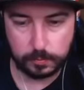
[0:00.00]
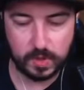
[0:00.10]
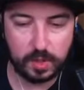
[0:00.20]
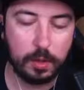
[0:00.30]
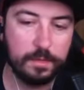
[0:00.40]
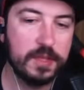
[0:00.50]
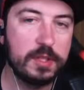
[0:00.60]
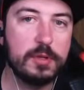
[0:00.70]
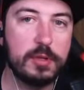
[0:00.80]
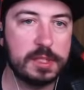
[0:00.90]
But hopefully
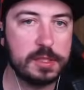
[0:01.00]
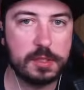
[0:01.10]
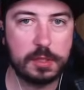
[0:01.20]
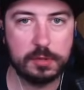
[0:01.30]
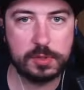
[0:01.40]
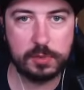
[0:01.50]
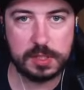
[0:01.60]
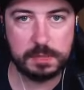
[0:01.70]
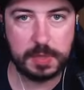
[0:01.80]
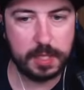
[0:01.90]
you knew what this ghost was,
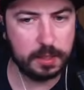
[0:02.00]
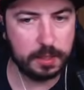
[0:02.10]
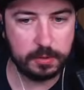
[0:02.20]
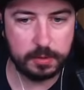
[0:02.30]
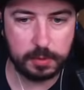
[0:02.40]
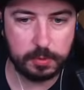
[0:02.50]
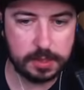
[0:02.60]
but I had a lot of requests.